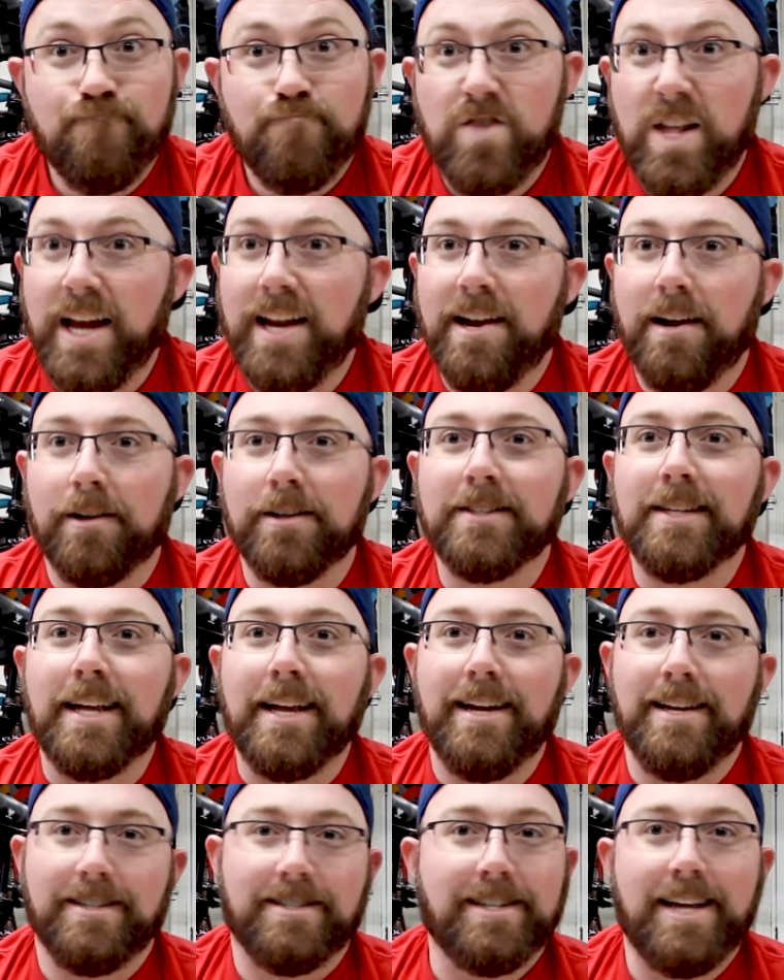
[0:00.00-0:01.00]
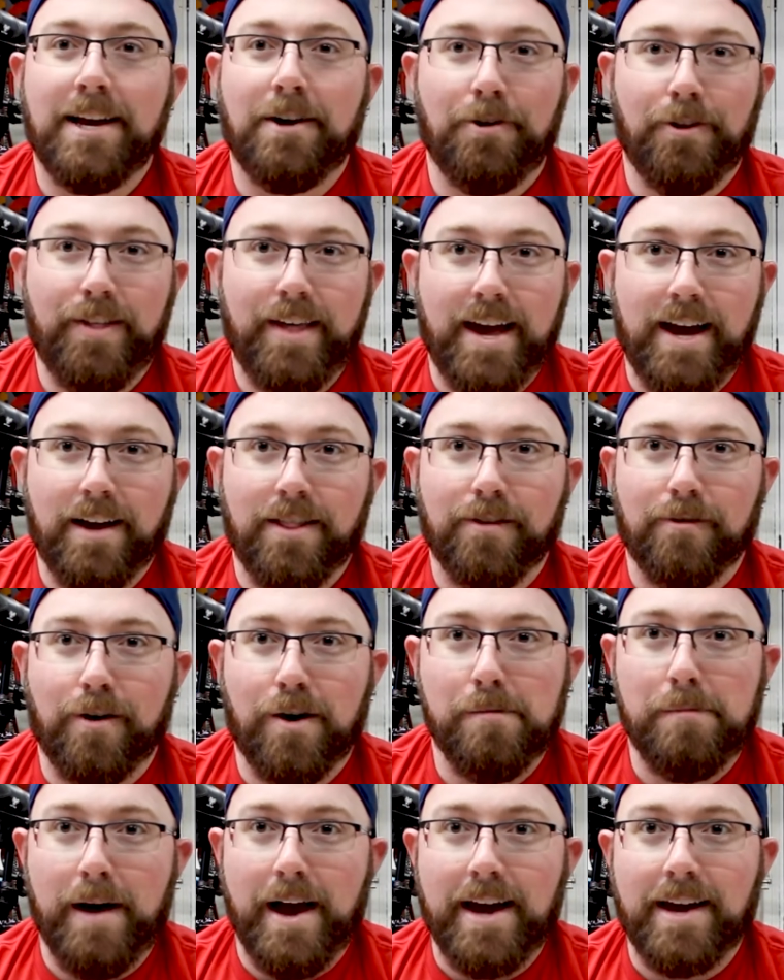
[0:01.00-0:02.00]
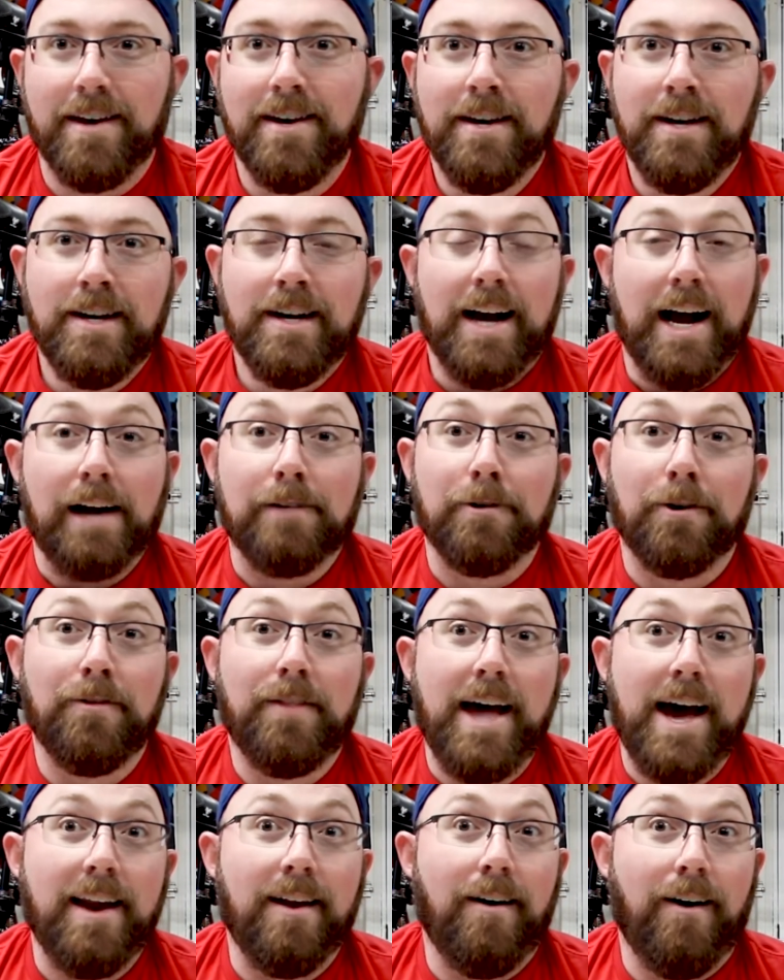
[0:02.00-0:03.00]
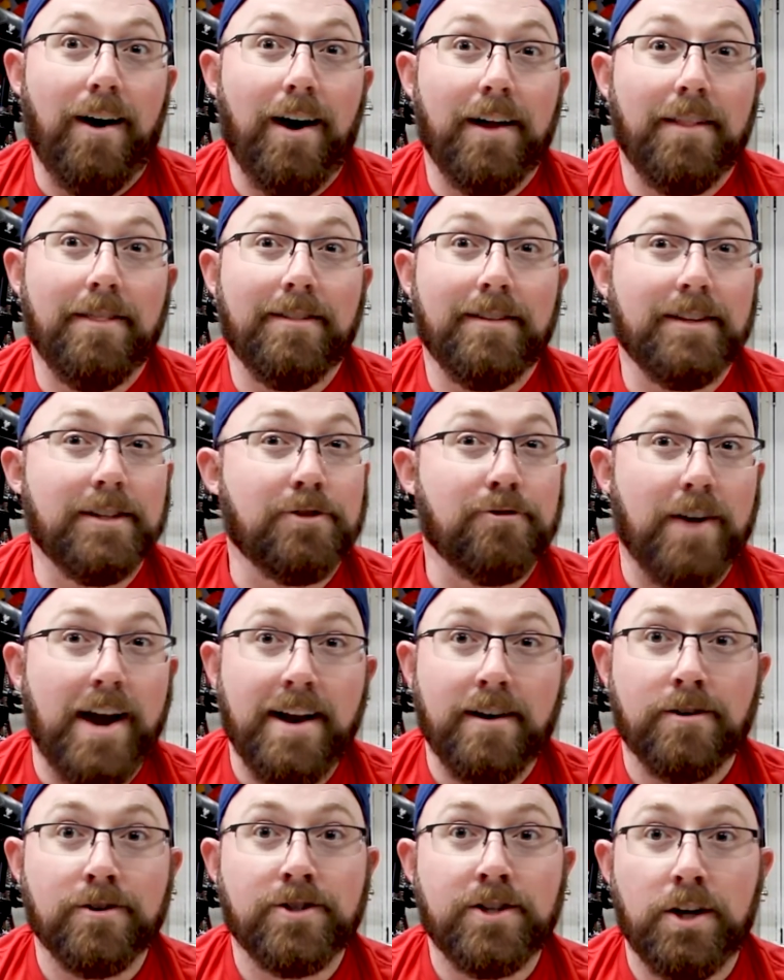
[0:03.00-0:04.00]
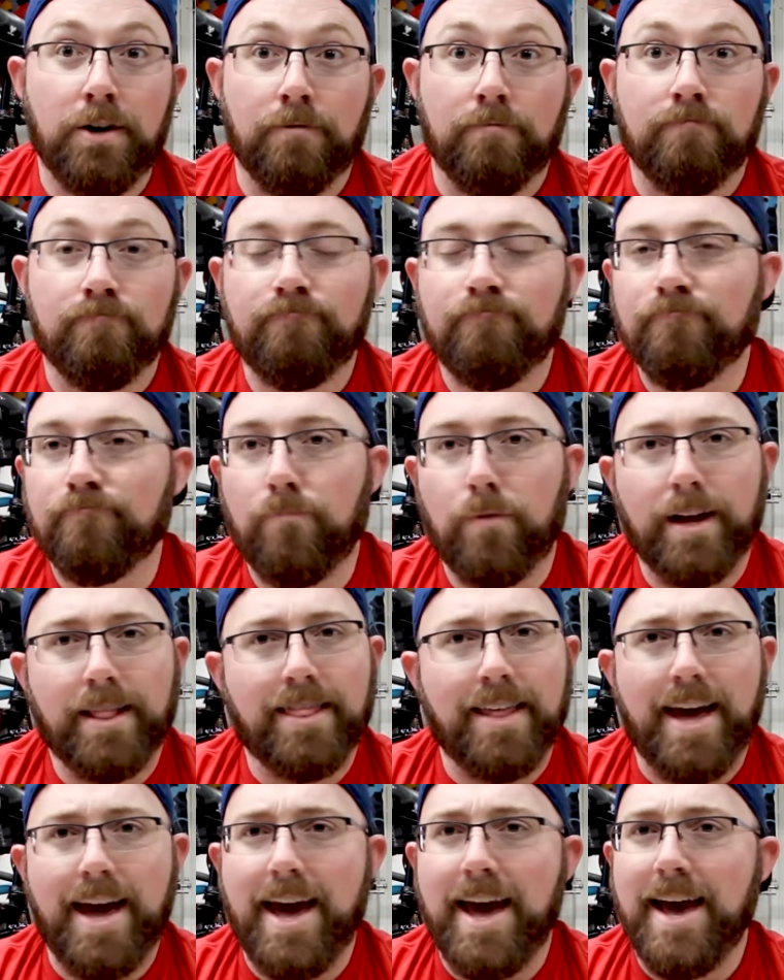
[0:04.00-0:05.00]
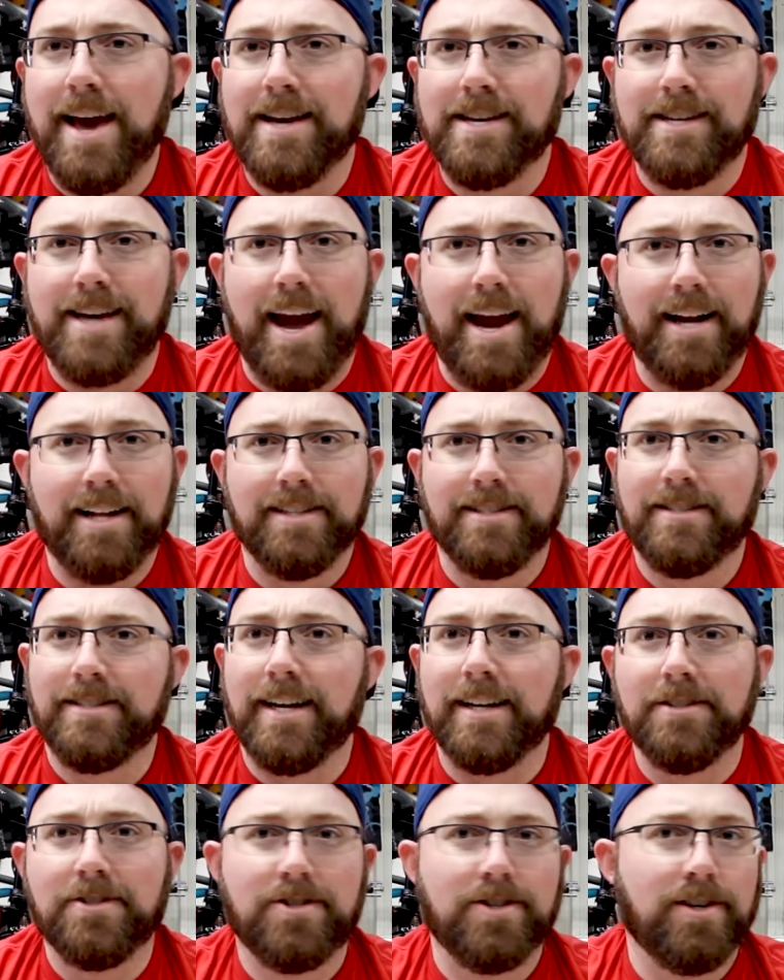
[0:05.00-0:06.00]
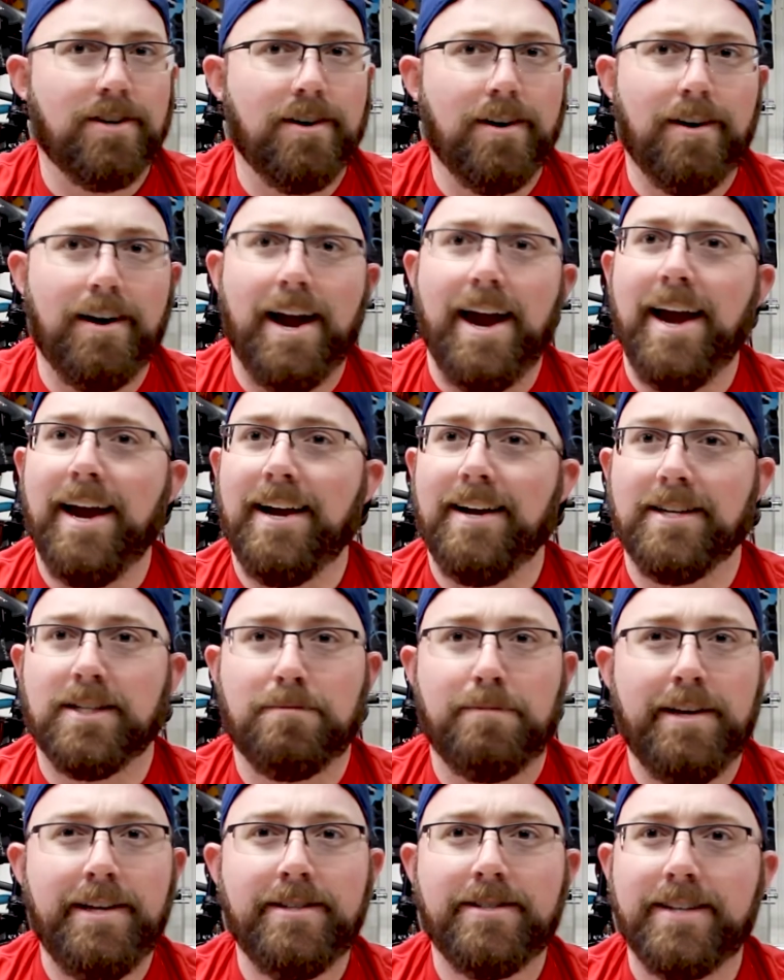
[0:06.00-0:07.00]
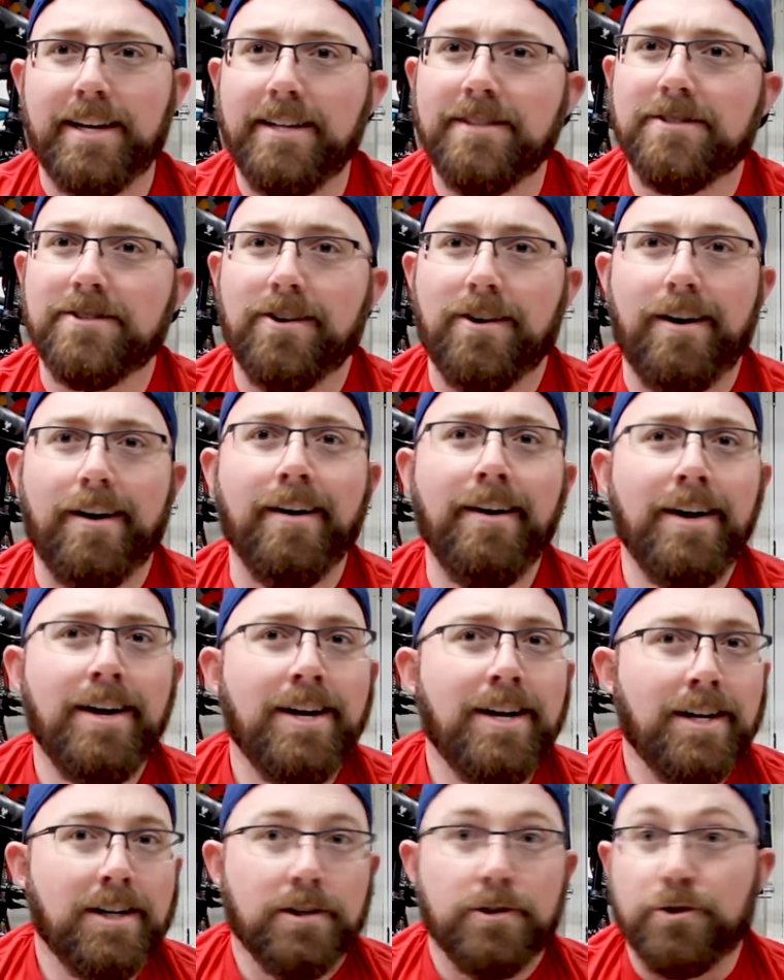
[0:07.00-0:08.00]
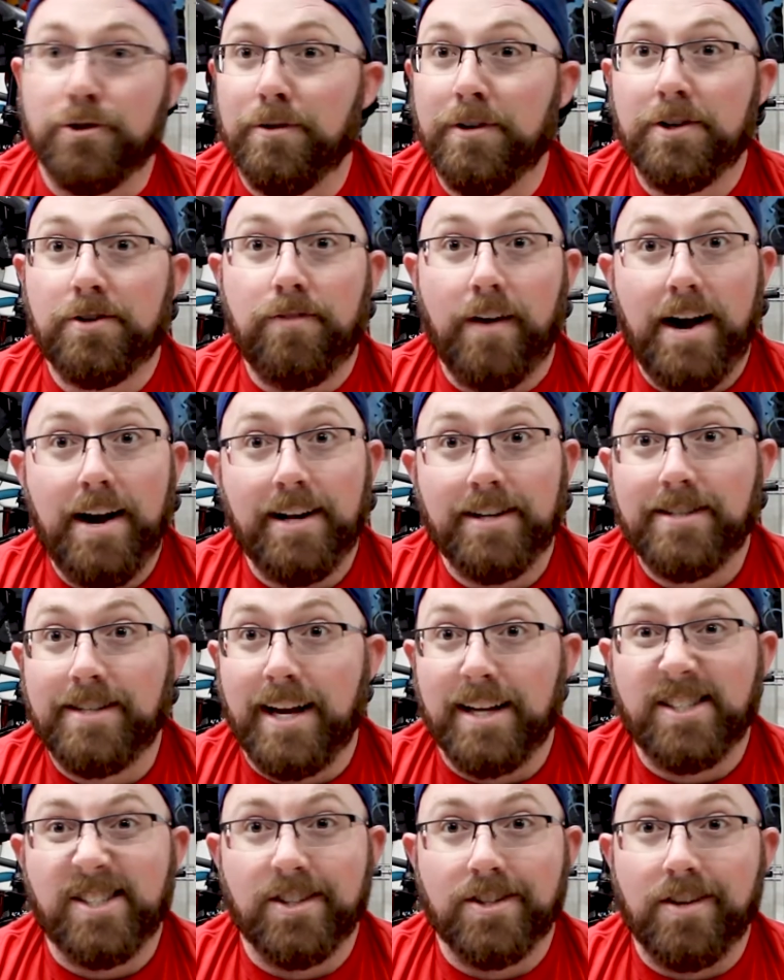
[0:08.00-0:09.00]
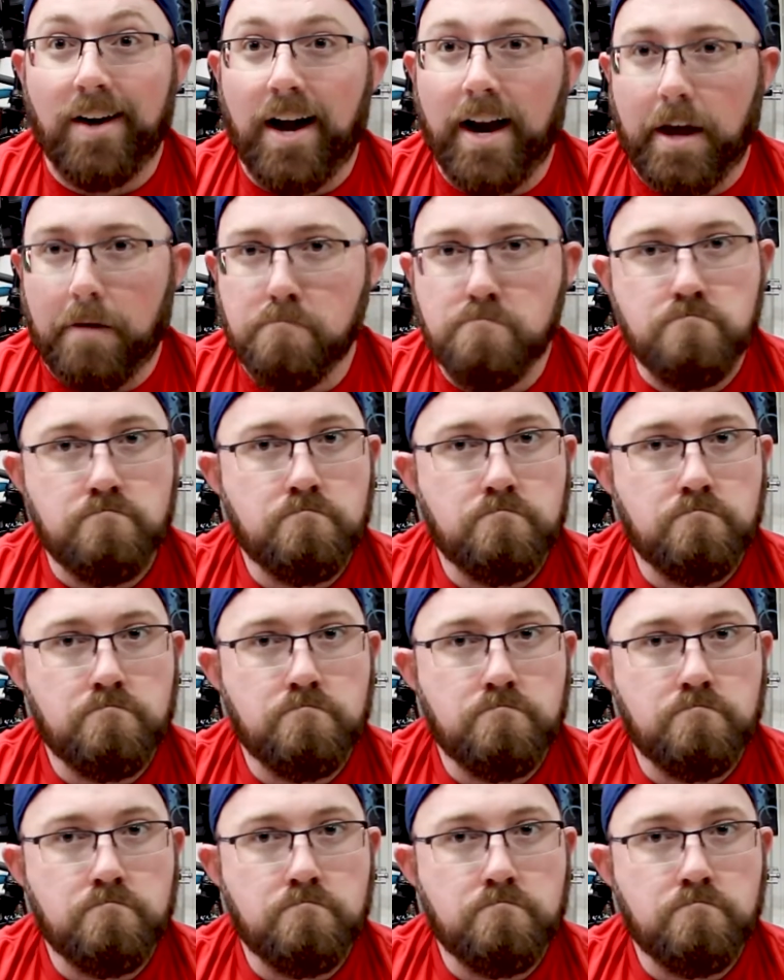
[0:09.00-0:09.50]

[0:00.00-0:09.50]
Didn't notice a single thing on the road bike. I rode that on the trainer too, with a cadence sensor and a speed sensor, doing training sessions on it.